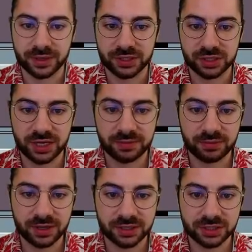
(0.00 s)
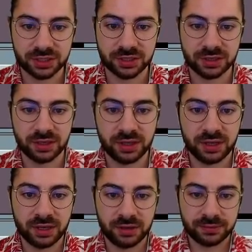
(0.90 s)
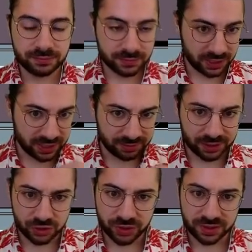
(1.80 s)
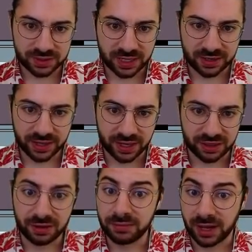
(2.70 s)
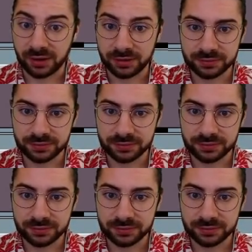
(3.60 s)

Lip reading: shade brush, and I'm going to treat this kind of like a thumbnail.